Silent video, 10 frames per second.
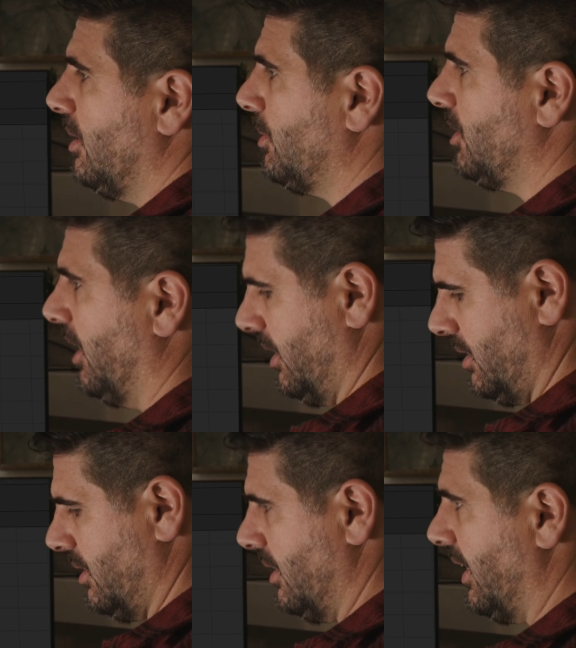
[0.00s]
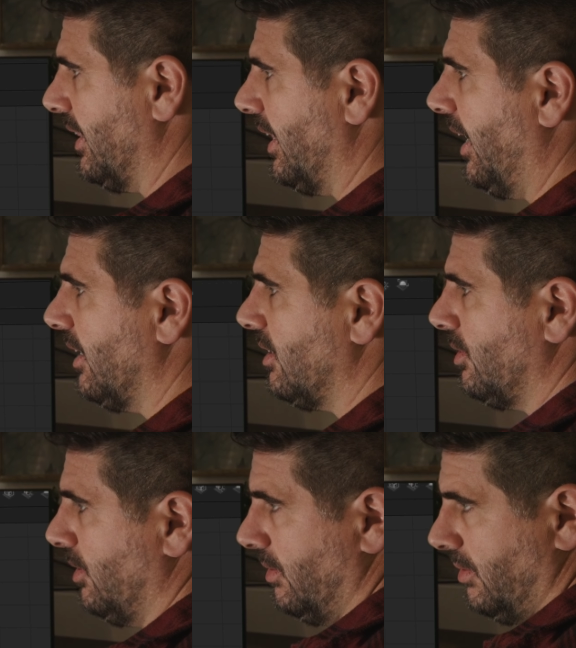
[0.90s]
double checks that.
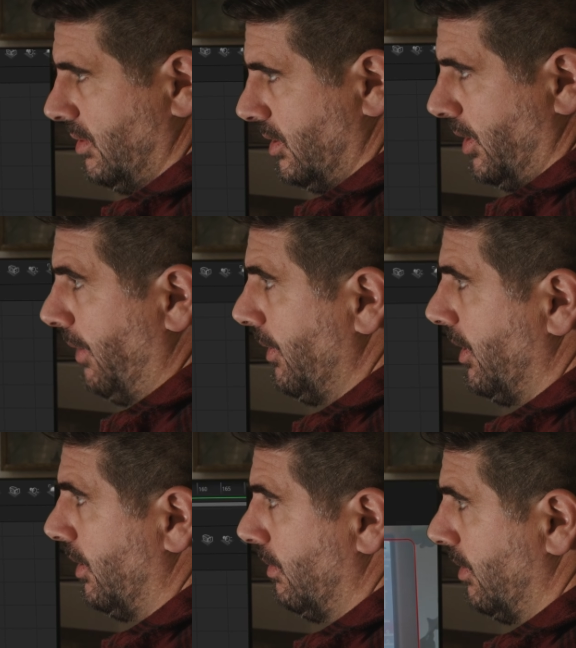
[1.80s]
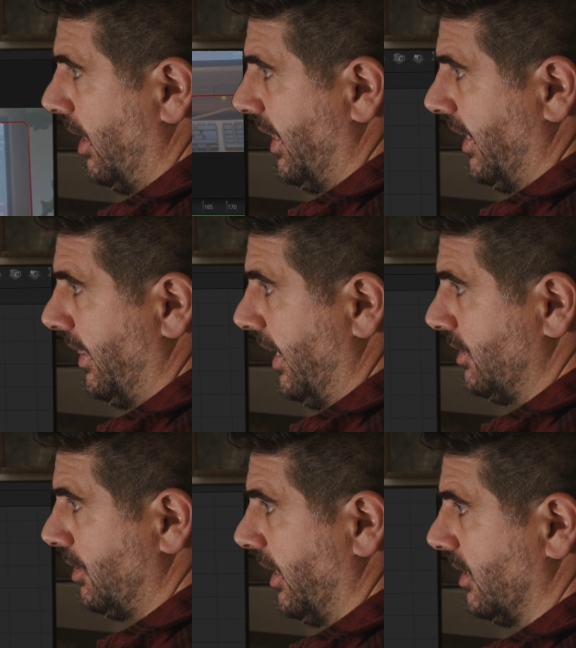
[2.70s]
So now we know that
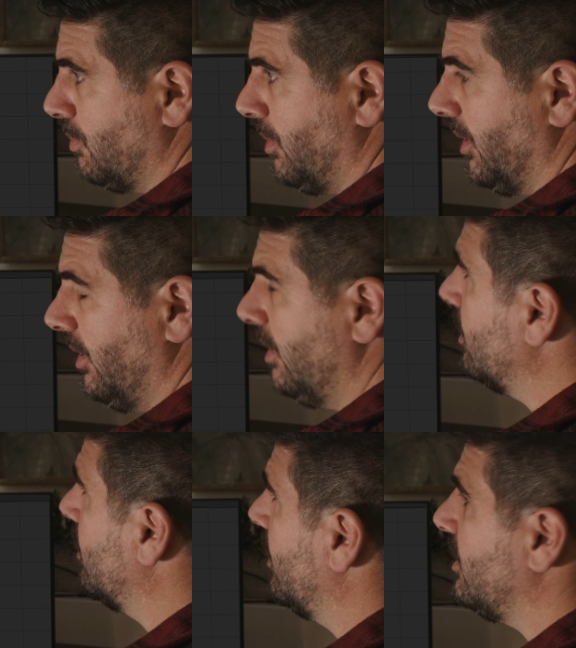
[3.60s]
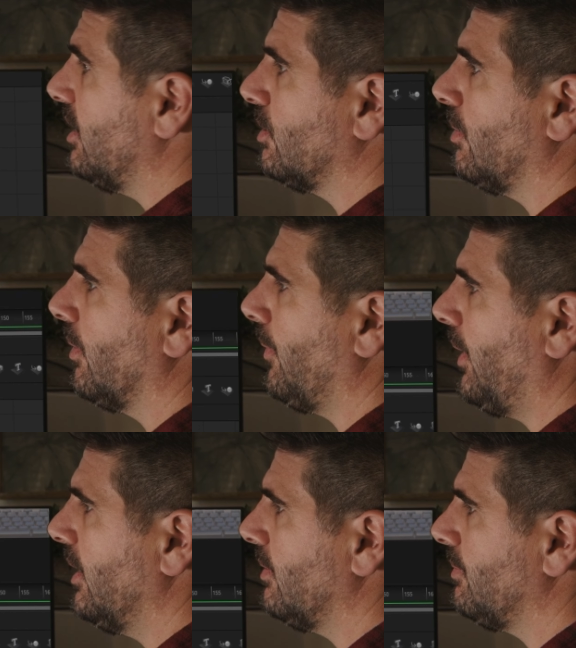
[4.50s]
track is pretty good. It does what we
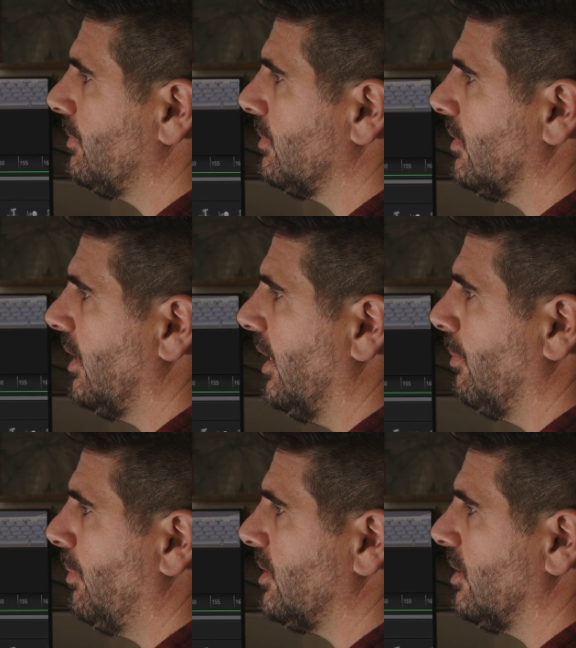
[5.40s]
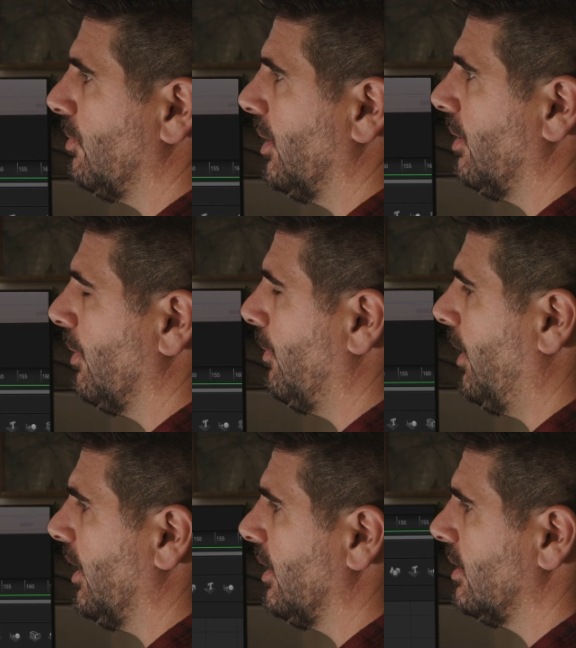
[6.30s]
want, and it puts it where we
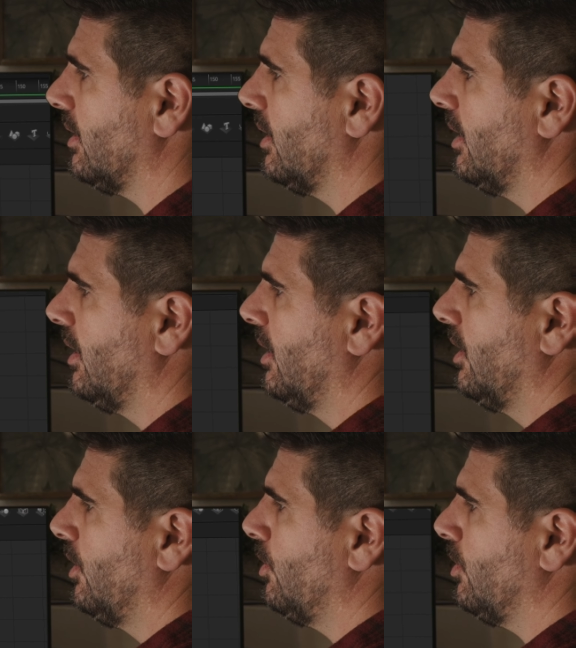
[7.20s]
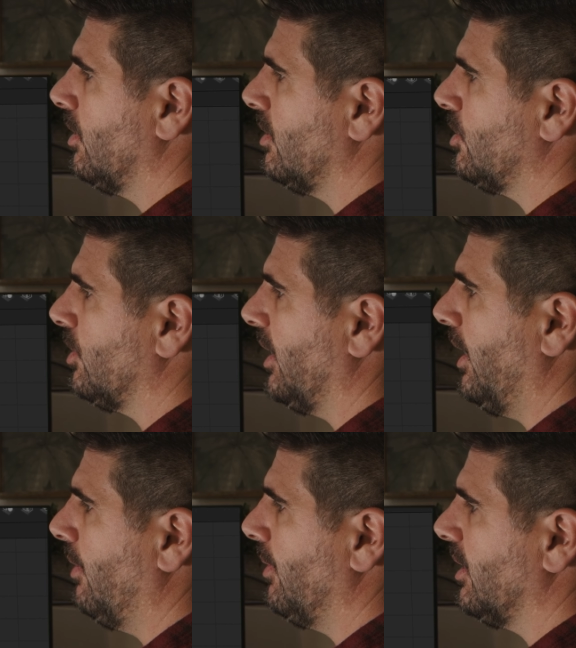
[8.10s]
want it. So
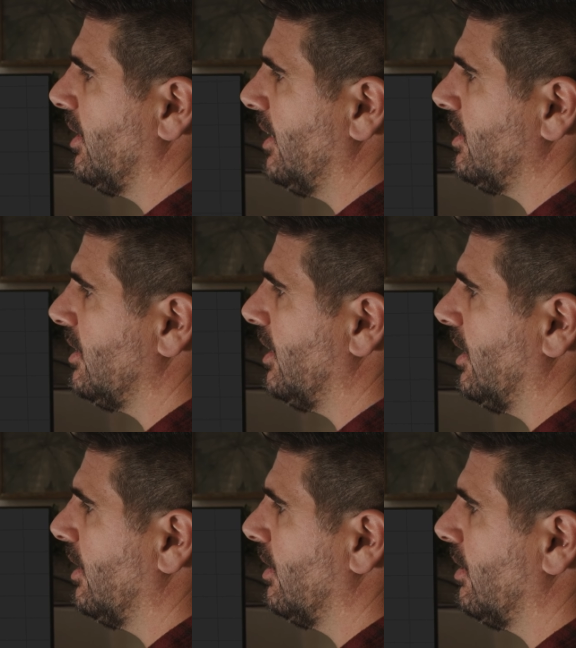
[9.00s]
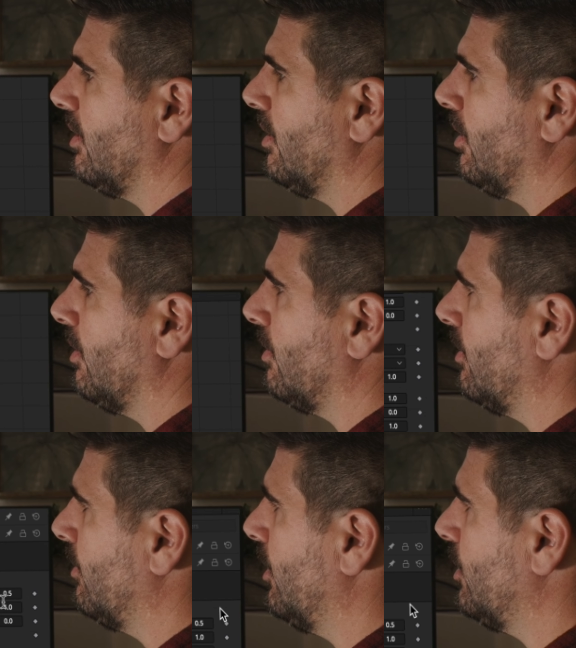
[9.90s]
now we can actually tell it
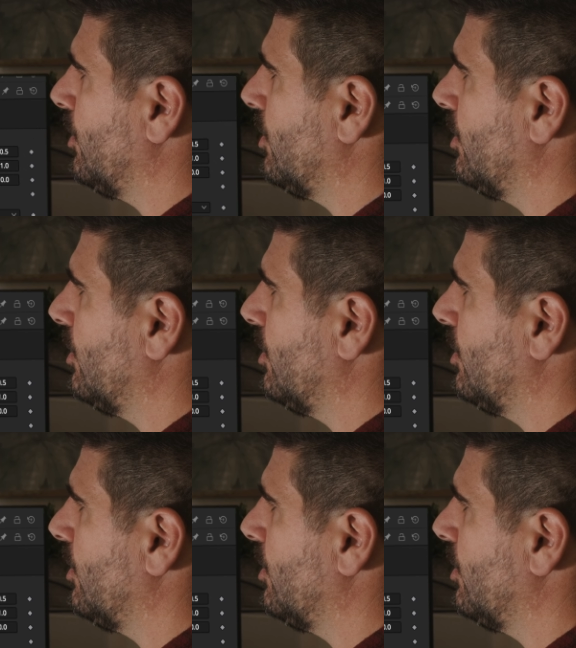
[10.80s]
reverse,